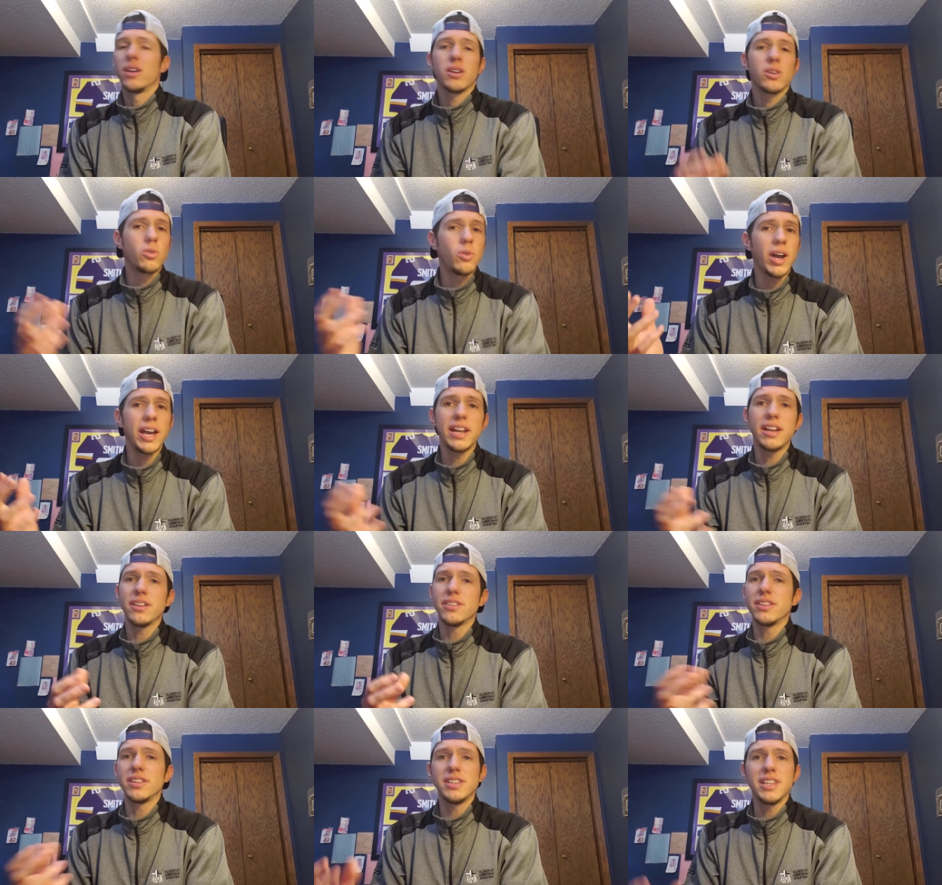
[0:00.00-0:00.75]

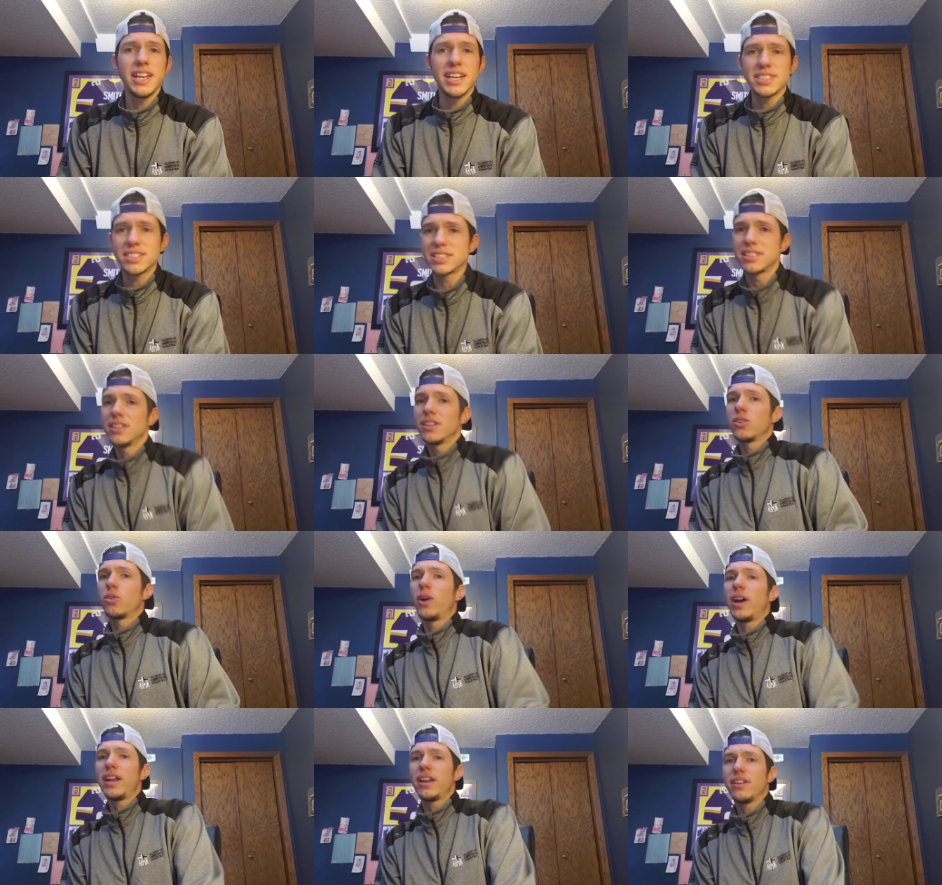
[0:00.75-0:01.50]
greater than this,
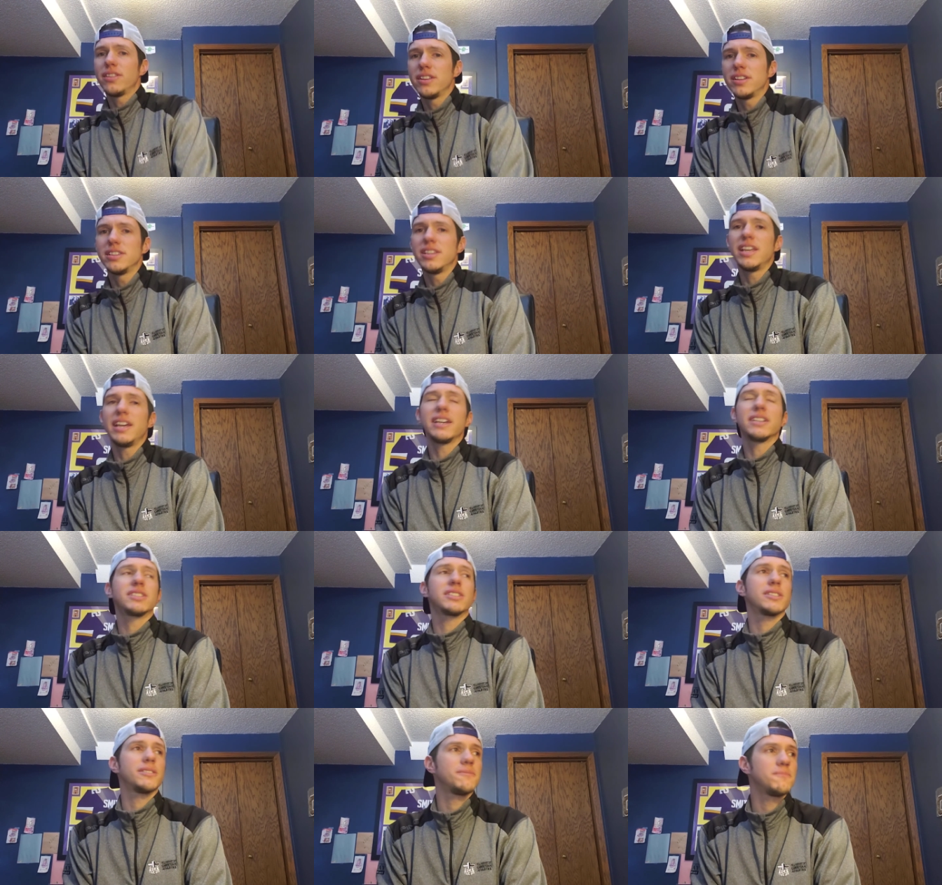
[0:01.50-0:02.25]
greater than
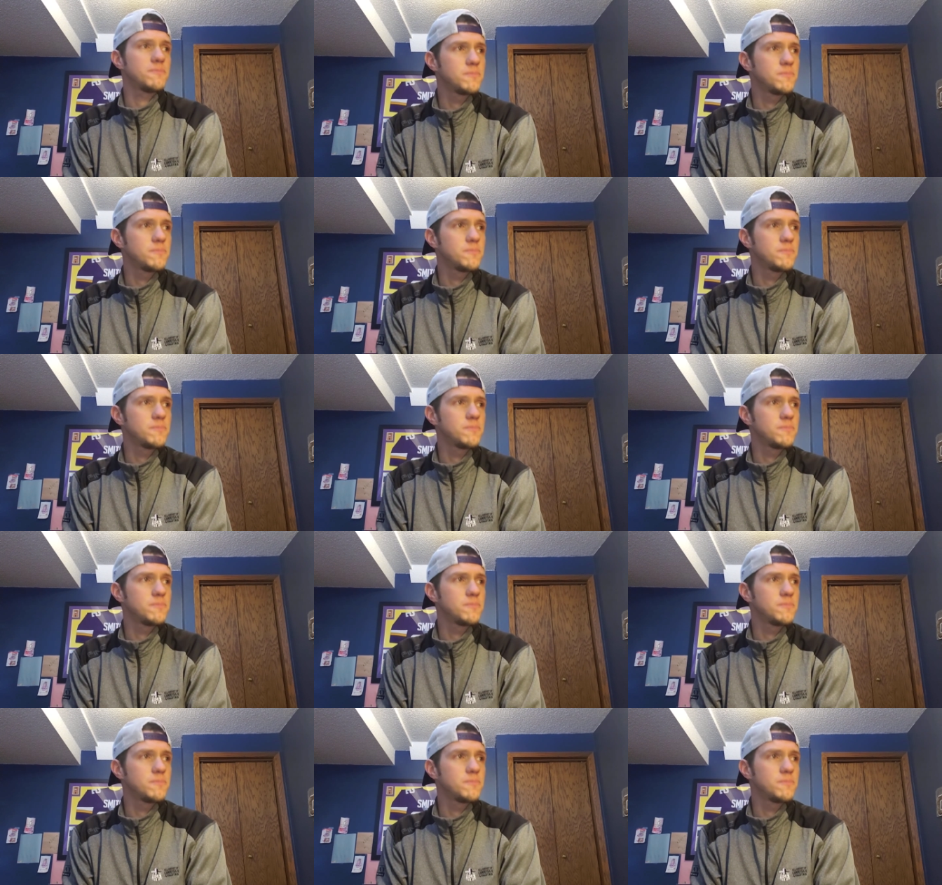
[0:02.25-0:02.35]
this.